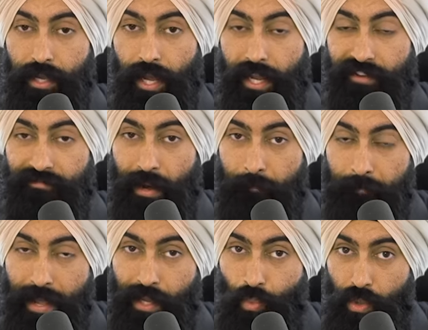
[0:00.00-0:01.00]
and if my
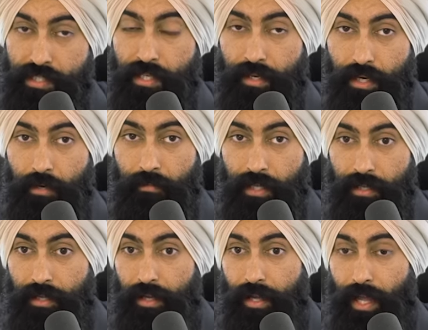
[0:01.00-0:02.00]
bank wasn't near
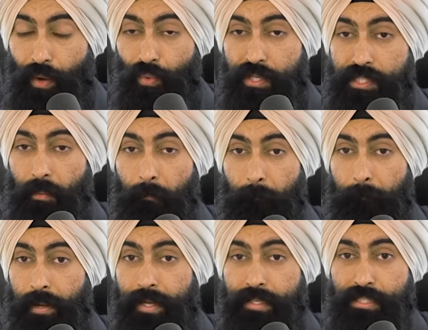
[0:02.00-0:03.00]
me, it was a big